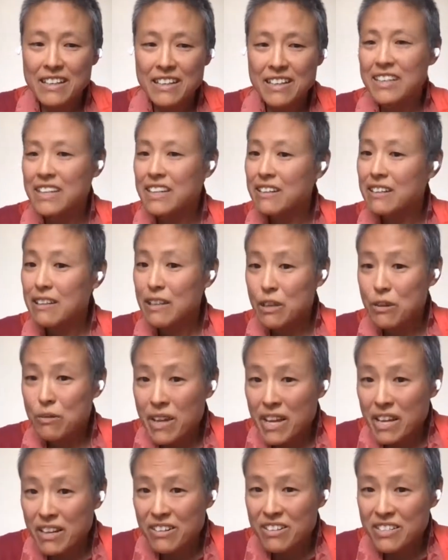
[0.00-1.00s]
He had low
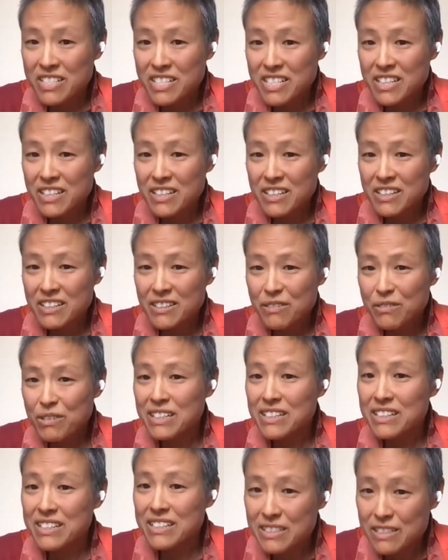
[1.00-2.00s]
energy. What
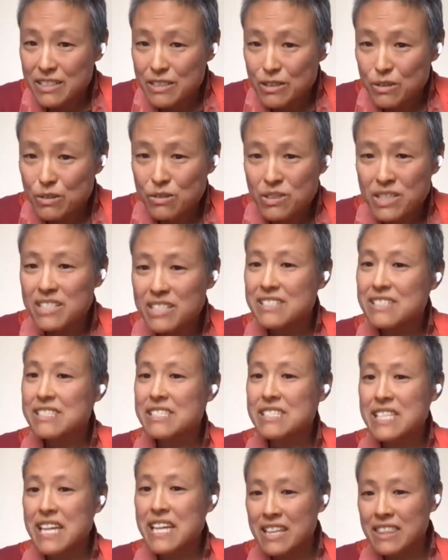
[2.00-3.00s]
did he do? He just
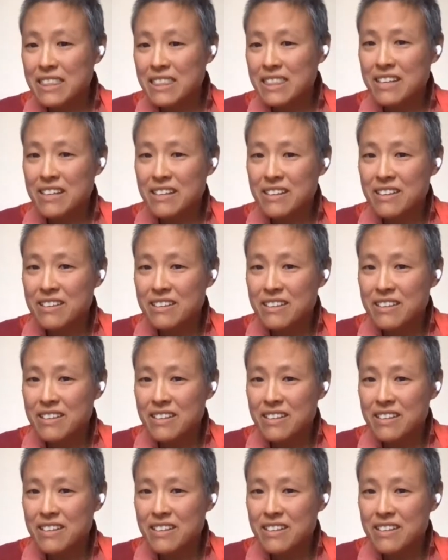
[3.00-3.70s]
sat there.